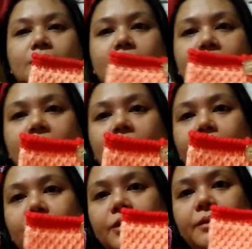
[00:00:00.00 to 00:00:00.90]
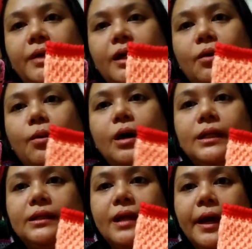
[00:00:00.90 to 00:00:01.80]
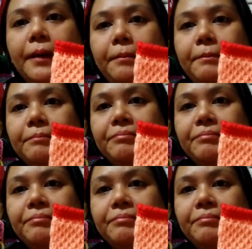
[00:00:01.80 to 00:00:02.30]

So I think I'm gonna make a wallet type